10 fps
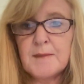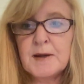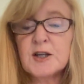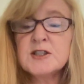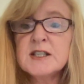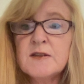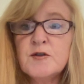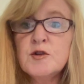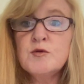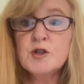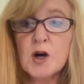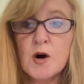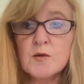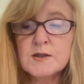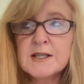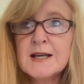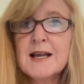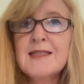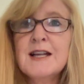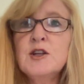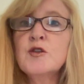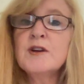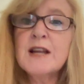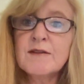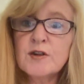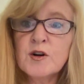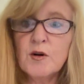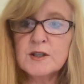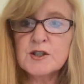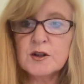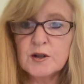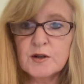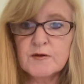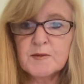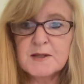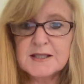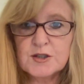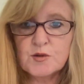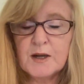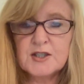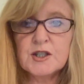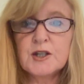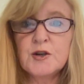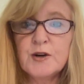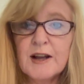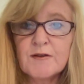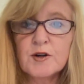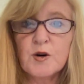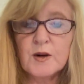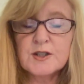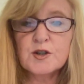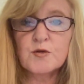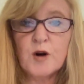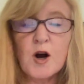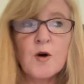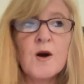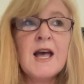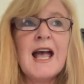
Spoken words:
Because if you don't, then you're never going to learn from the situation and you're never going to grow,